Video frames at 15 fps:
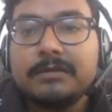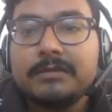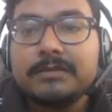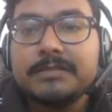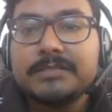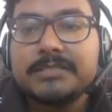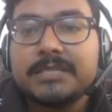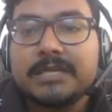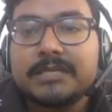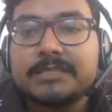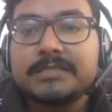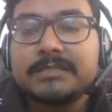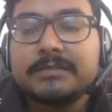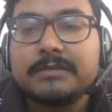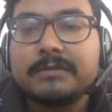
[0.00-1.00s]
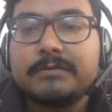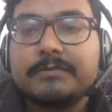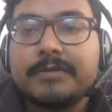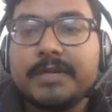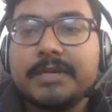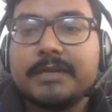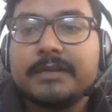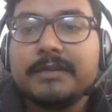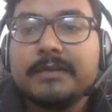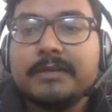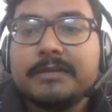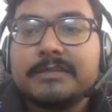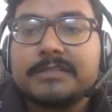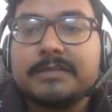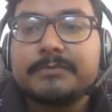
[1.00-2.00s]
6. Right,
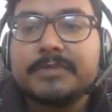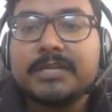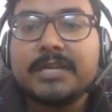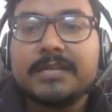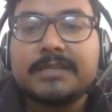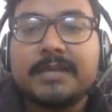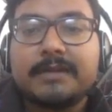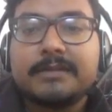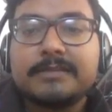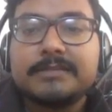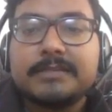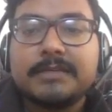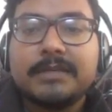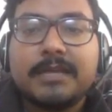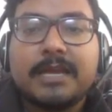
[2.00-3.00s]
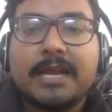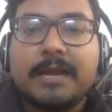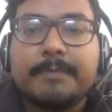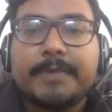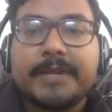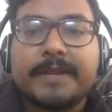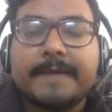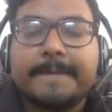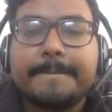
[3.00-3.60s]
something like that is happening.